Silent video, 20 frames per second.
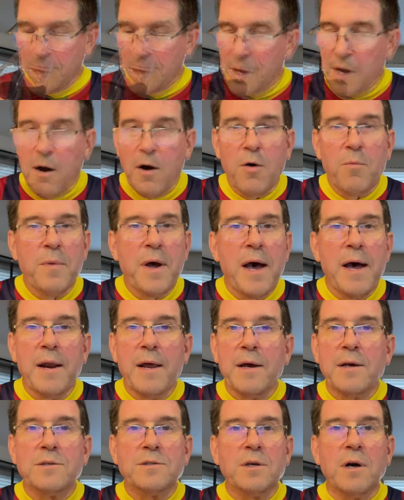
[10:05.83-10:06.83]

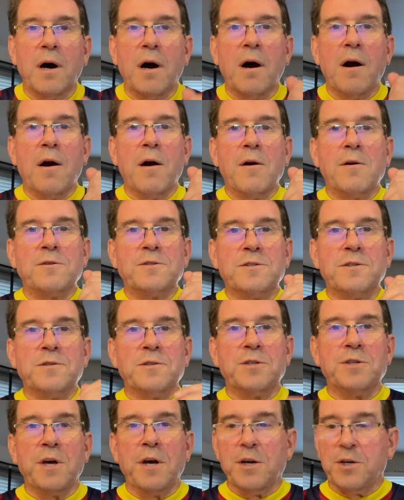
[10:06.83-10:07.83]
Aromatics are
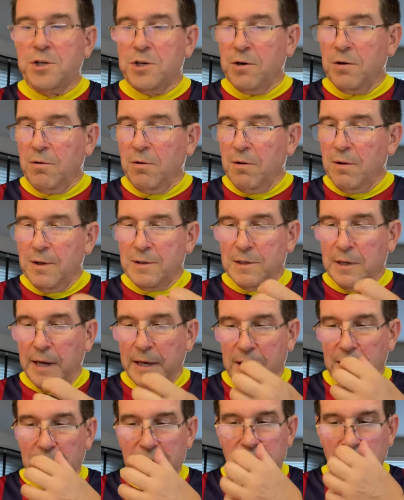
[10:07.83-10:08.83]
sensational. It's
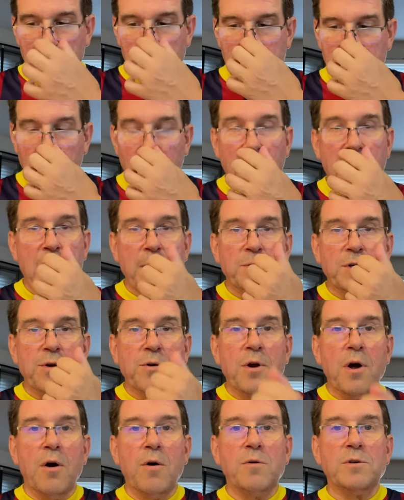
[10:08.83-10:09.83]
like it just grabs your
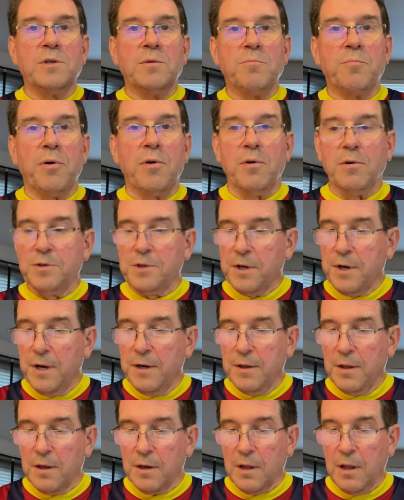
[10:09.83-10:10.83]
nose and pulls it
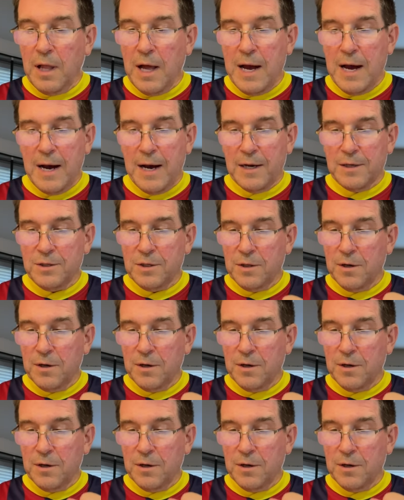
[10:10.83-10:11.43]
into the glass.